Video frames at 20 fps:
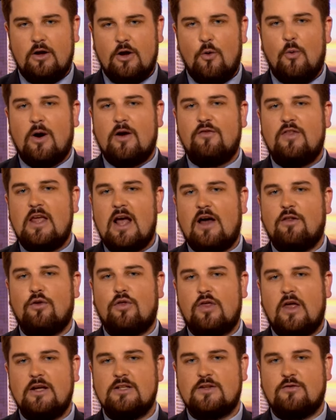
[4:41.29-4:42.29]
One of the other
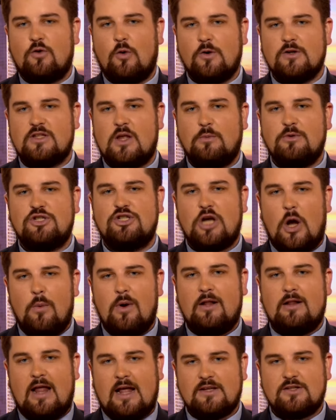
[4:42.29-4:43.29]
things, of course, that was
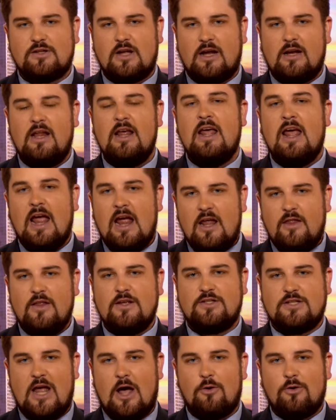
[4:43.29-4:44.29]
showing last night in
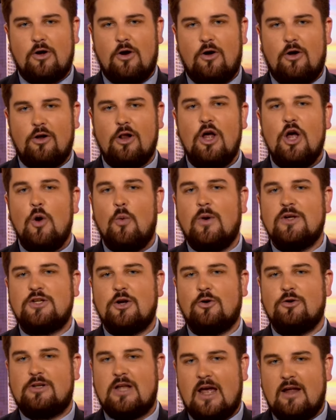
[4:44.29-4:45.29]
this town hall was
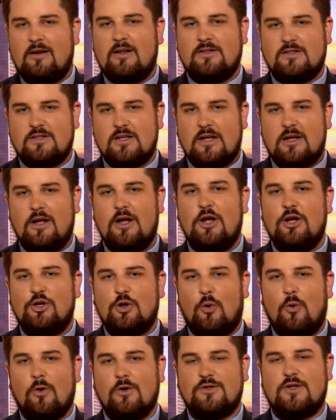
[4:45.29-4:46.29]
her tendency
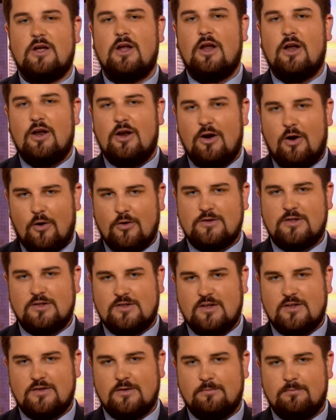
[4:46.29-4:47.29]
towards
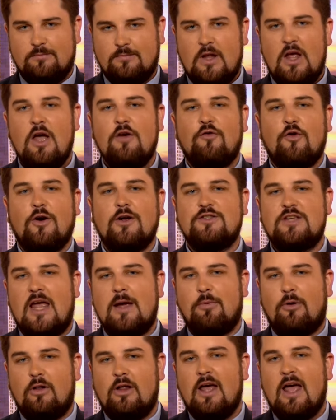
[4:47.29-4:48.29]
narcissism. For
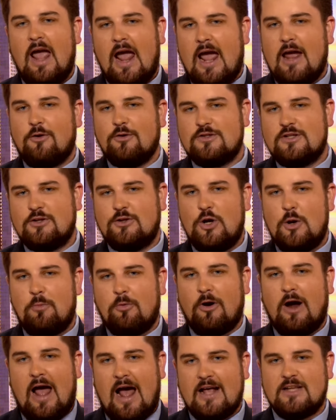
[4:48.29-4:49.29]
example, Anderson
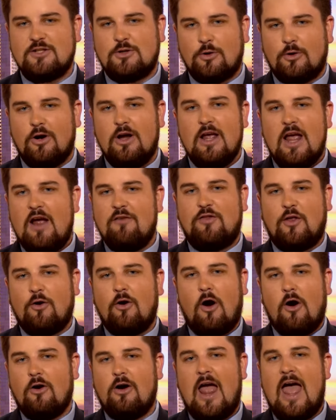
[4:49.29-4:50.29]
Cooper asked her if there
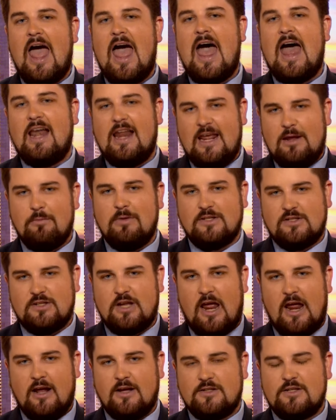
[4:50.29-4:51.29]
are any
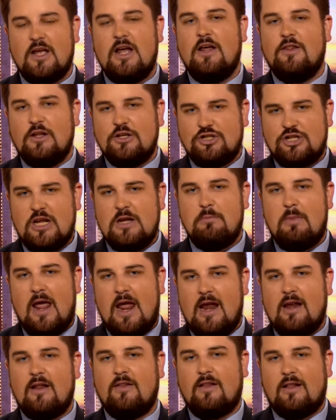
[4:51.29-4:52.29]
mistakes that she
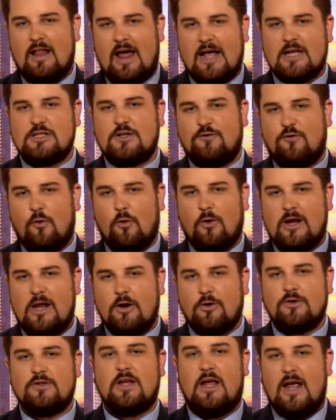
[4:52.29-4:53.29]
made in the last 4
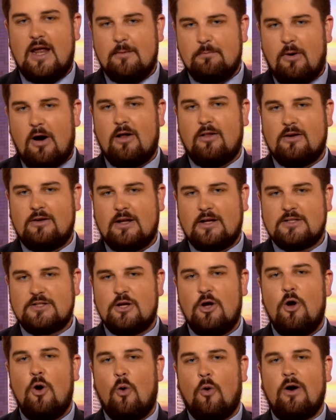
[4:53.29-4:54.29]
years in politics
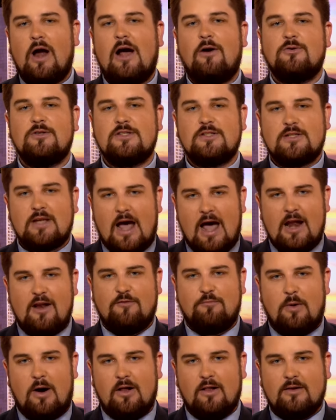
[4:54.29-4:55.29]
or outside
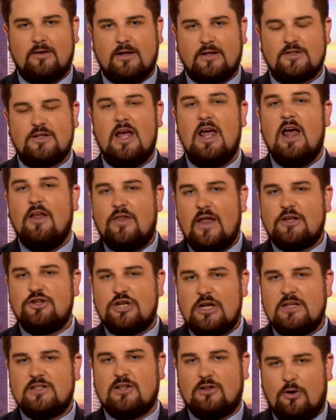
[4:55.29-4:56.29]
of politics that
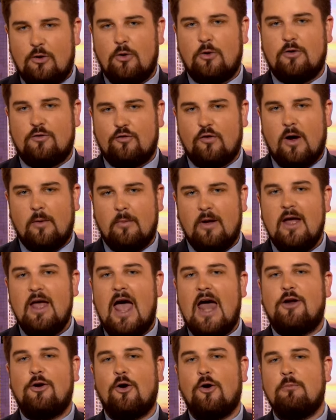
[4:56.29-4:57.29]
she's learned from.
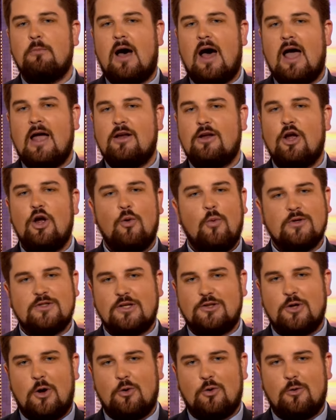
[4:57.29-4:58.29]
And her mind was a
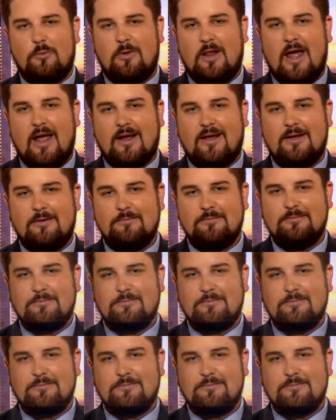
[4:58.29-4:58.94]
total blank.